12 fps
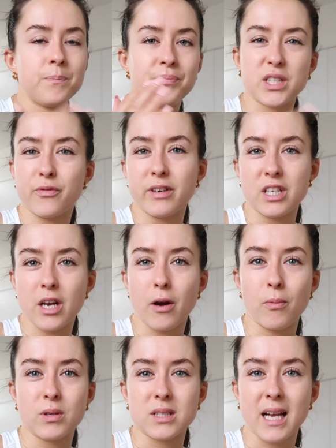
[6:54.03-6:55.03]
This
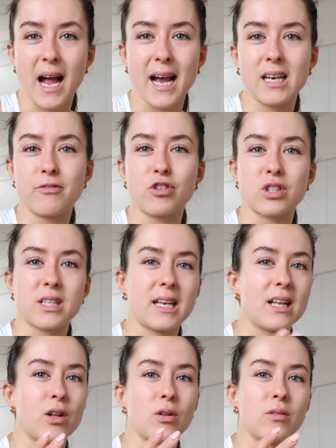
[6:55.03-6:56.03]
video was kind of just a
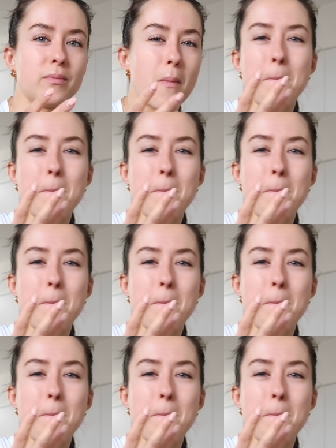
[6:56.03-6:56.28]
little